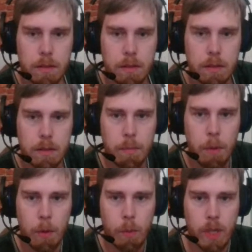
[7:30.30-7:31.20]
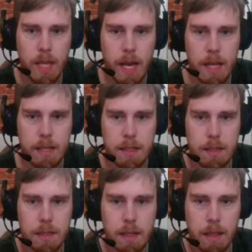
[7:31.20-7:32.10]
the problem white has
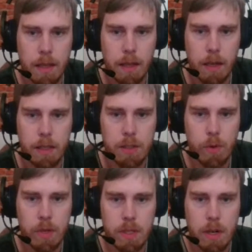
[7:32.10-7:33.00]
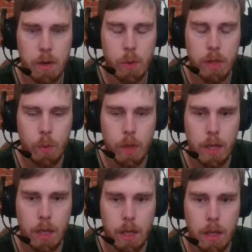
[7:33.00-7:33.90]
is that the light squares are quite
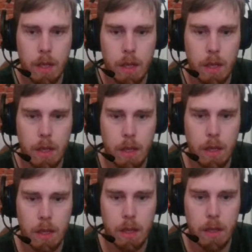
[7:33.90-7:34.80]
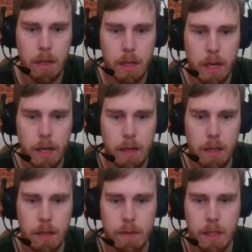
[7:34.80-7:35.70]
weak, and
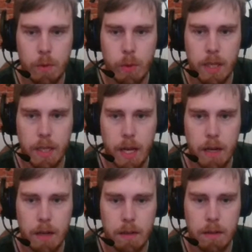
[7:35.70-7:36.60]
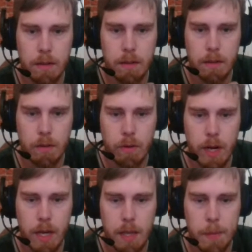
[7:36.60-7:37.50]
even the queen can
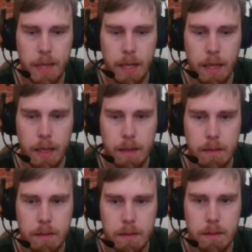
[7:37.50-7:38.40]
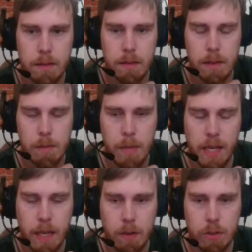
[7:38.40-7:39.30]
already immediately black
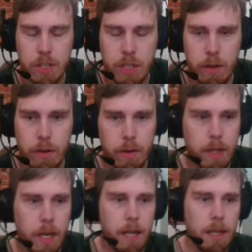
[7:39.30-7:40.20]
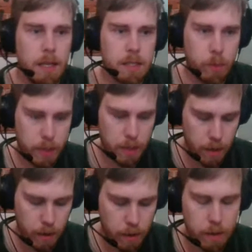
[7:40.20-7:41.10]
can consider getting his queen there.